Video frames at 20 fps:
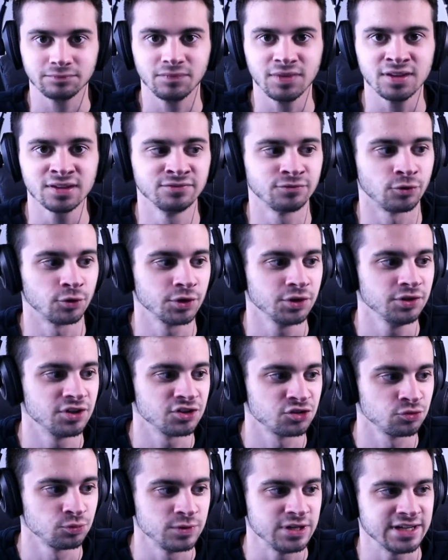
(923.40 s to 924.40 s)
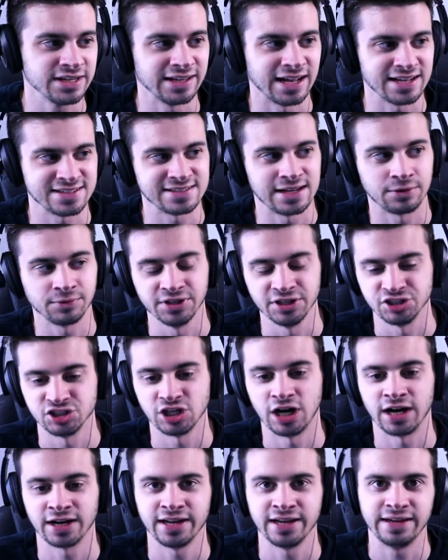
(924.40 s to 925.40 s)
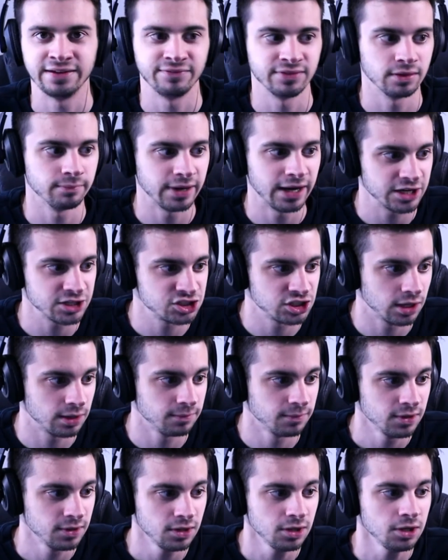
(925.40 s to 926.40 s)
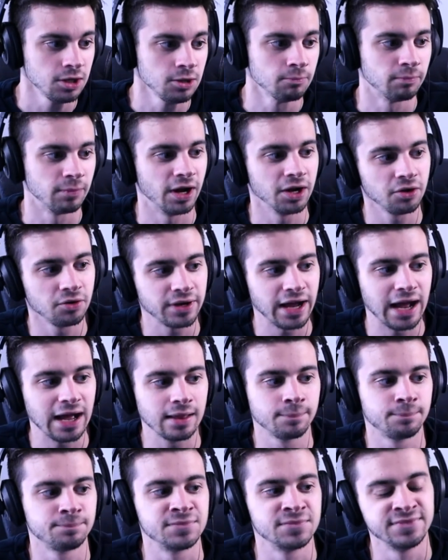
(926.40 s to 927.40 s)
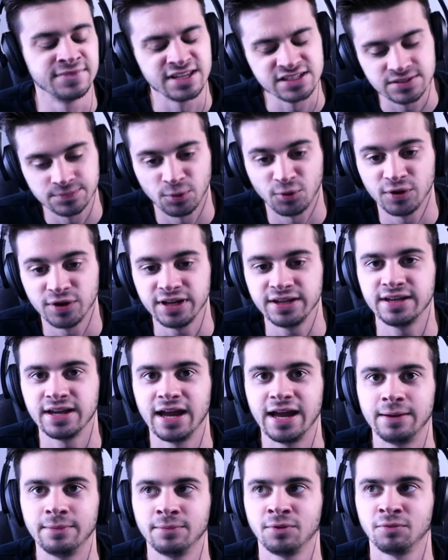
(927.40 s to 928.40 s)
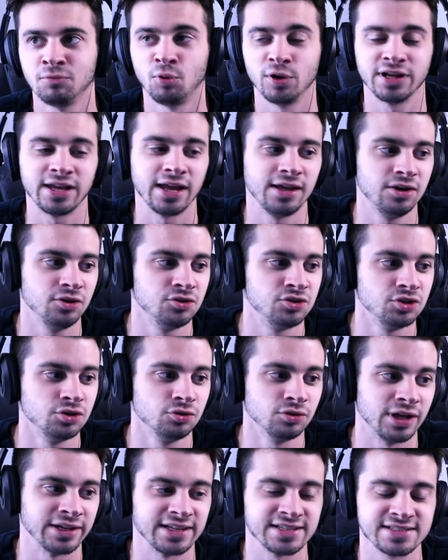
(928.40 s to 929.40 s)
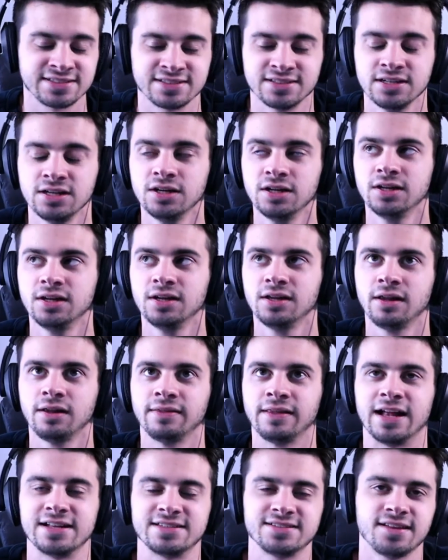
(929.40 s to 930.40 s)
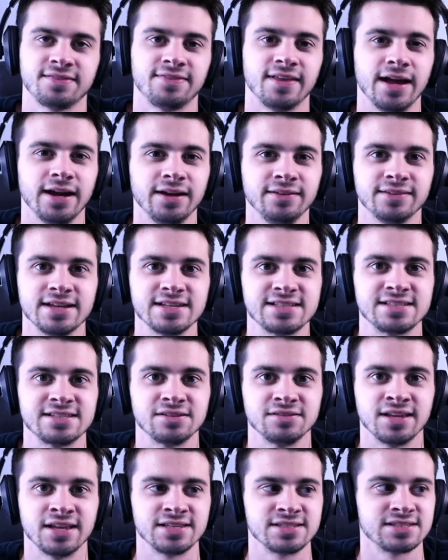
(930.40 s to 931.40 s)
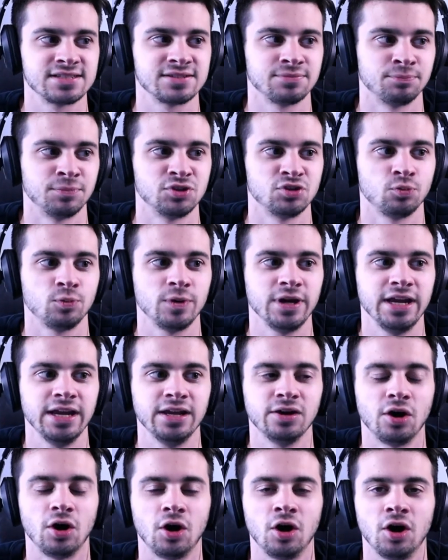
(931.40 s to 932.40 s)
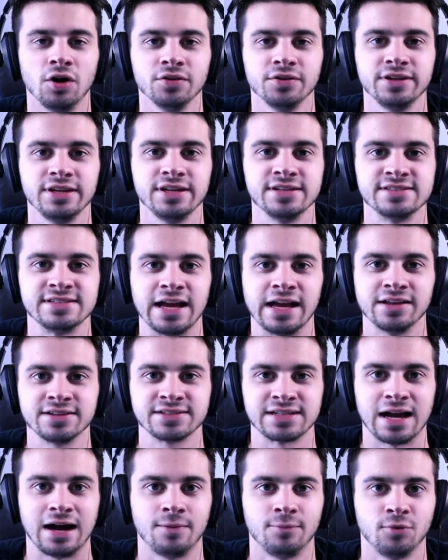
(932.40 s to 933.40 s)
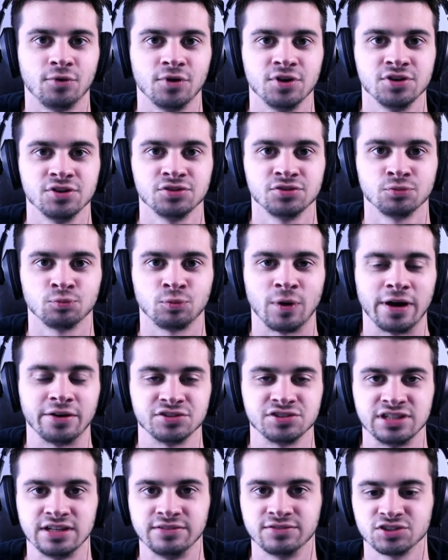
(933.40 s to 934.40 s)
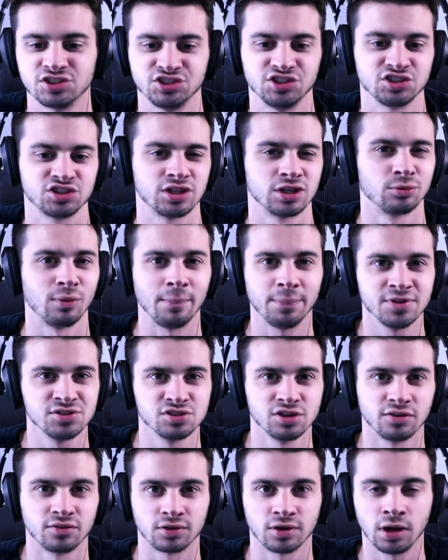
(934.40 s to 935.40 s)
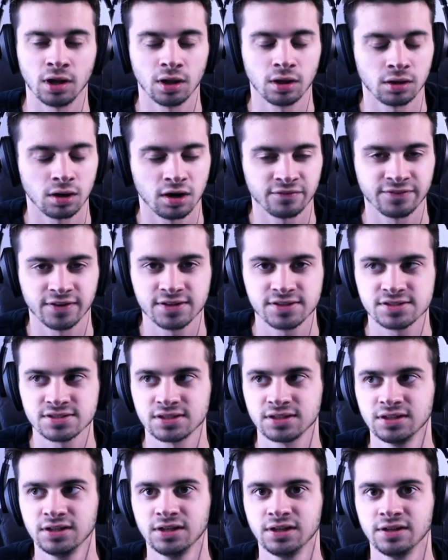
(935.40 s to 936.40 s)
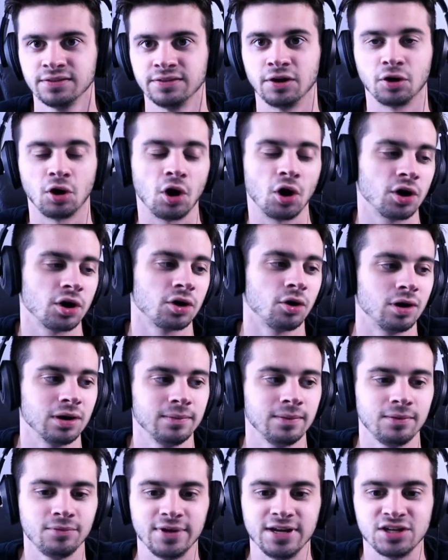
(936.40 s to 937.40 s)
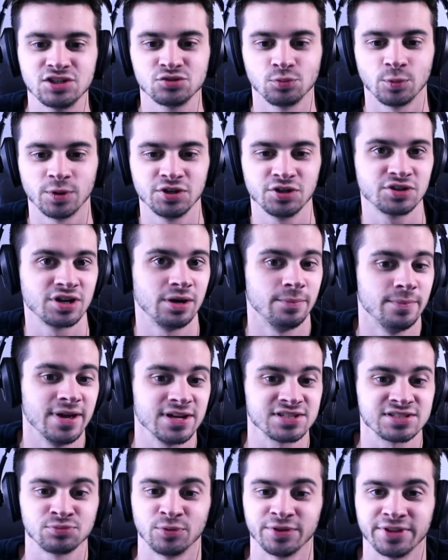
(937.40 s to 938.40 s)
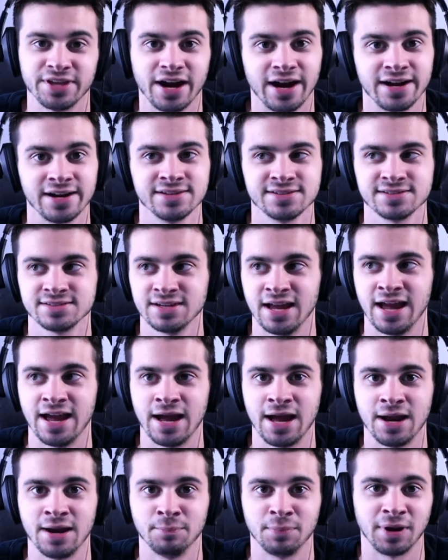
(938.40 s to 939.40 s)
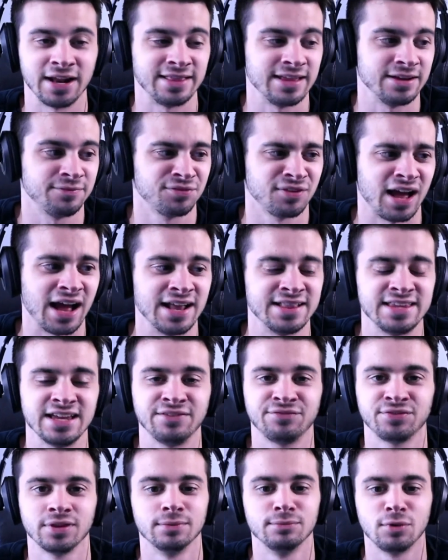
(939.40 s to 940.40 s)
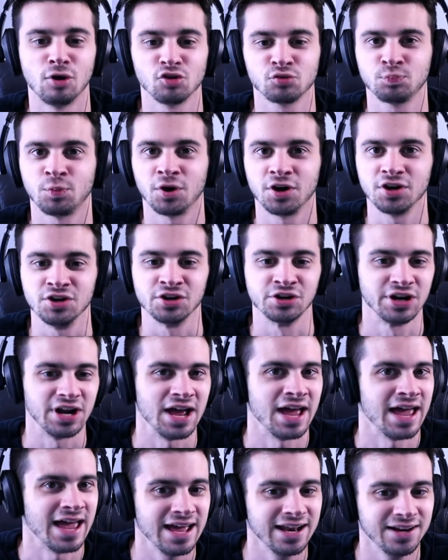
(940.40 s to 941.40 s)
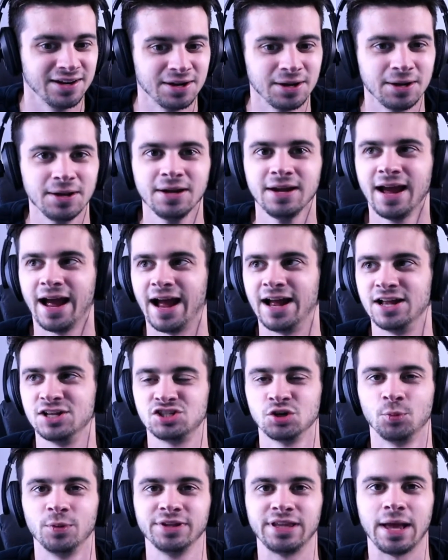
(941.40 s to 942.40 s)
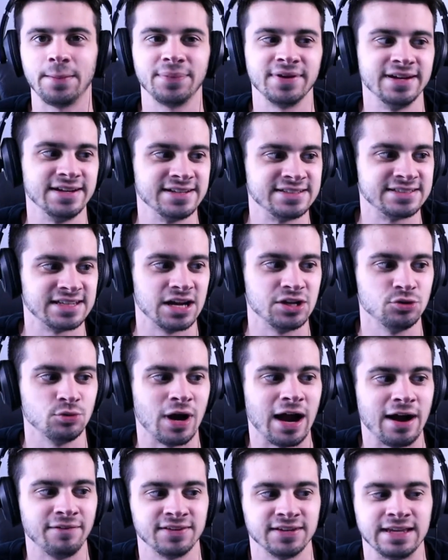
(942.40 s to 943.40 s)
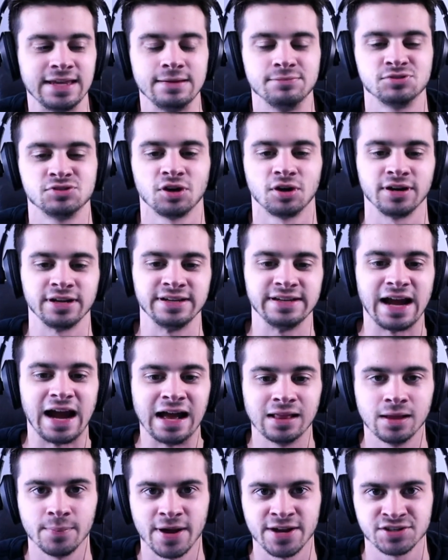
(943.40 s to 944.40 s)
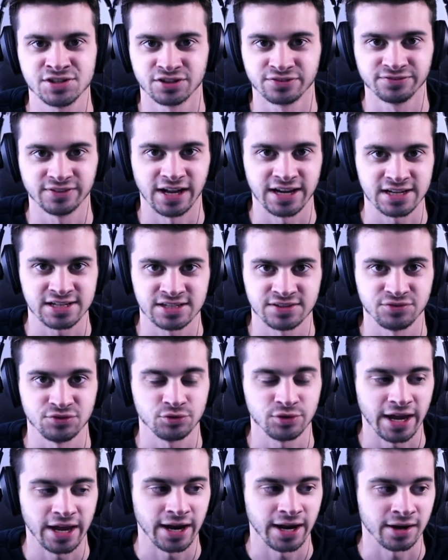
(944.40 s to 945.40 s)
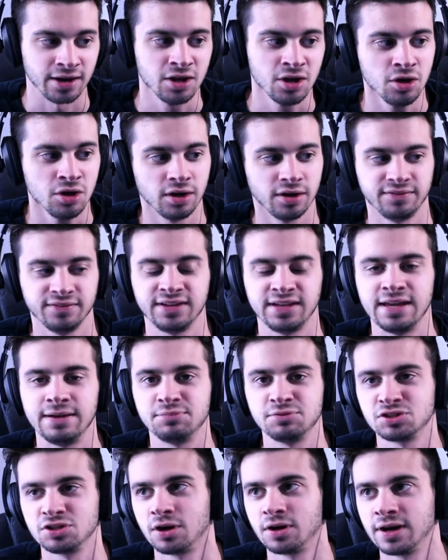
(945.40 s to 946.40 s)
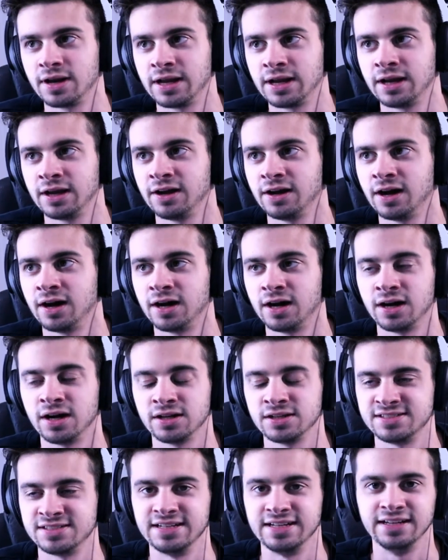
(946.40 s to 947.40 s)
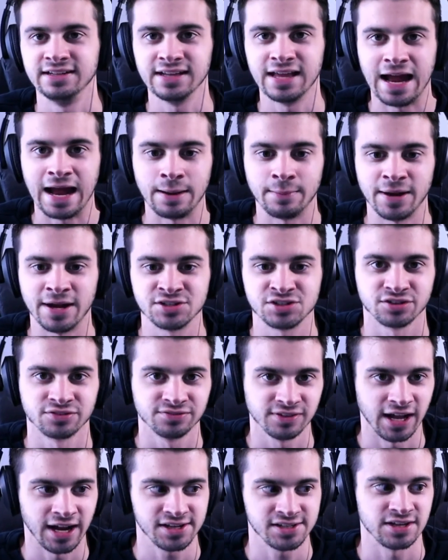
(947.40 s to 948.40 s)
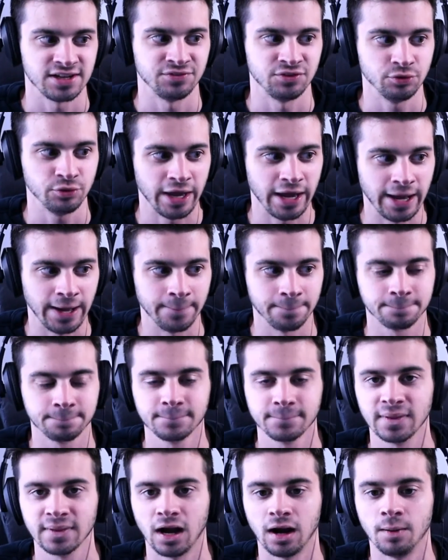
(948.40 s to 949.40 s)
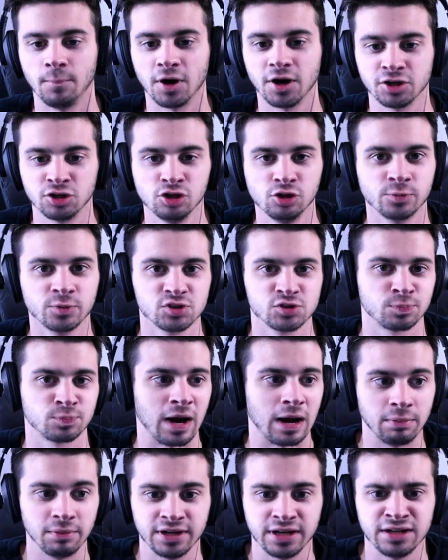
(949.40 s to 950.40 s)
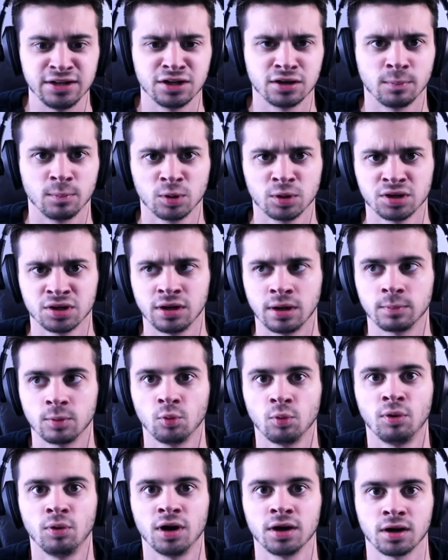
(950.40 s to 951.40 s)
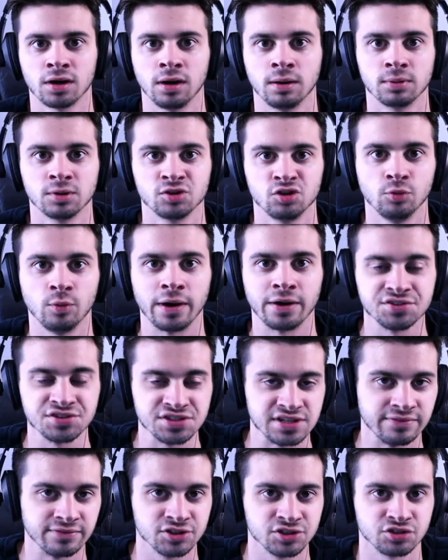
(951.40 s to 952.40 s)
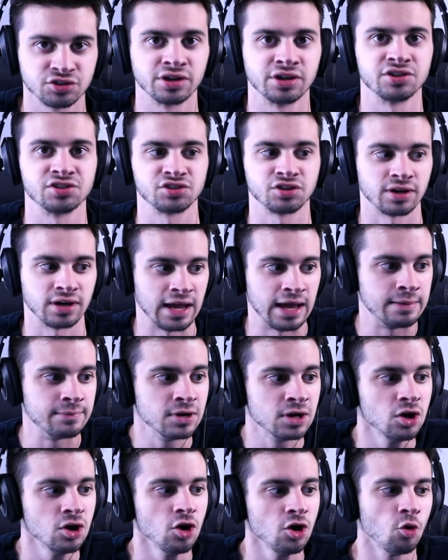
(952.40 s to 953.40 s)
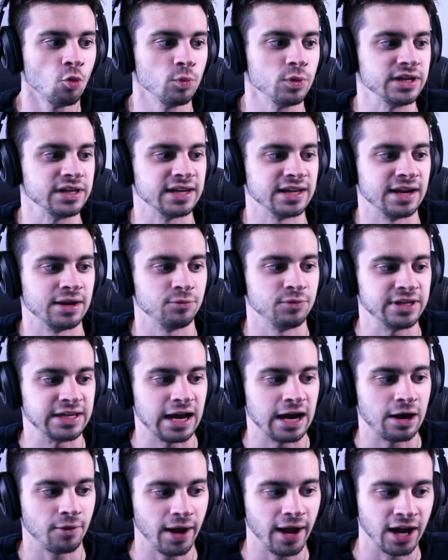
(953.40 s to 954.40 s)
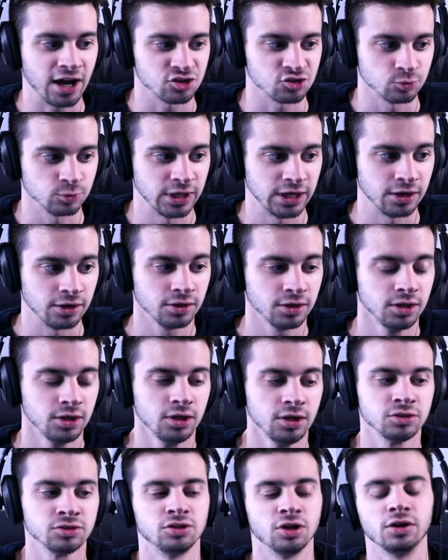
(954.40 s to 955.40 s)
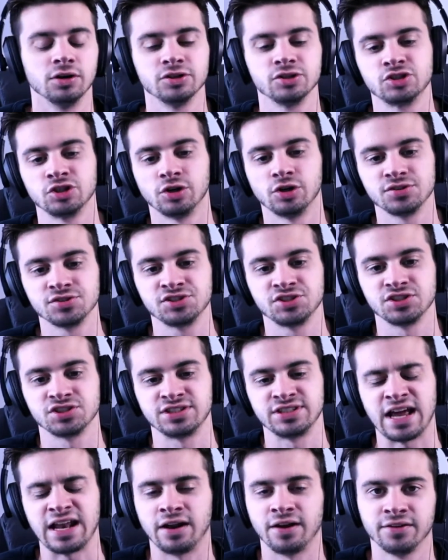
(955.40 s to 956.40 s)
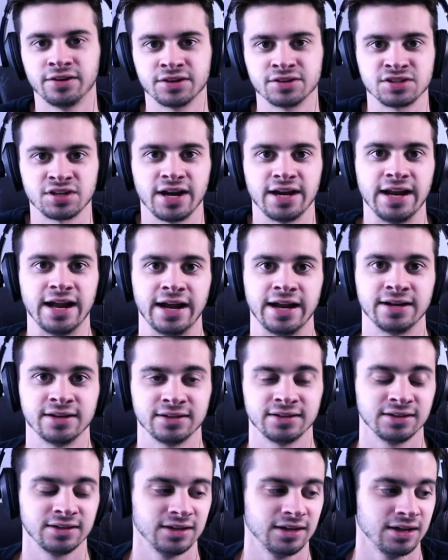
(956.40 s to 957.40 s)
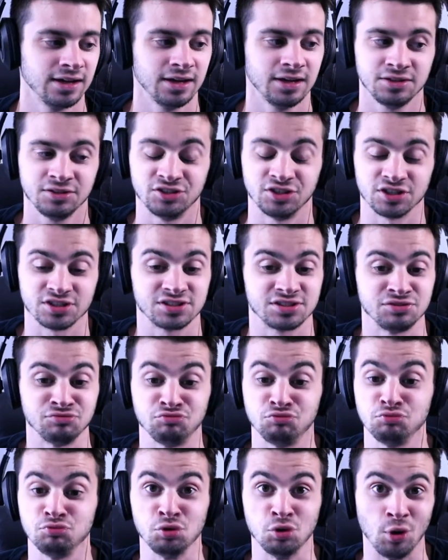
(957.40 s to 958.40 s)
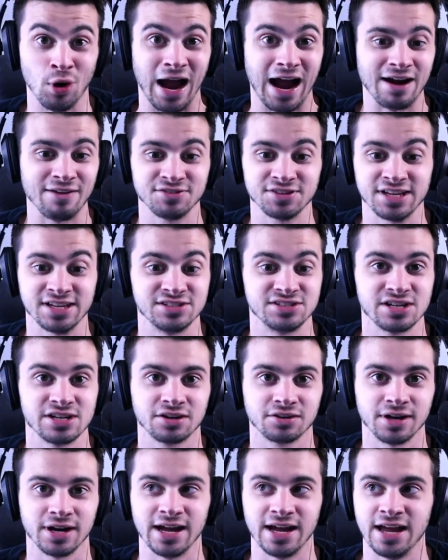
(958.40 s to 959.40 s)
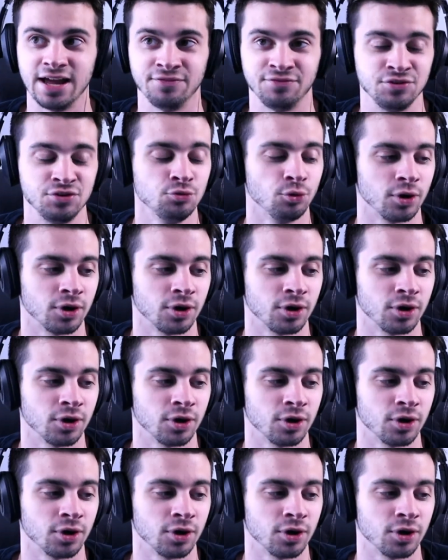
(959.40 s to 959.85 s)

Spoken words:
for you this week, and that's not really shocking given the matchup. Michael Gallup, disappointing game. What can you do? Like this, that's the thing. This between all these Dallas Cowboys wide receivers and just their weapons overall on offense, there are going to be weeks where you're going to miss with guys, but I think for the most part you're going to hit. And so with that being said, you have to keep starting Gallup as your flex if you can. You have to keep starting CeeDee Lamb as your flex if you can. Amari Cooper is probably your number 1 or number 2 wide receiver, so you're going to start him week in and week out as well. Dalton Schultz, just that other tight end, just you have to consider it. If you are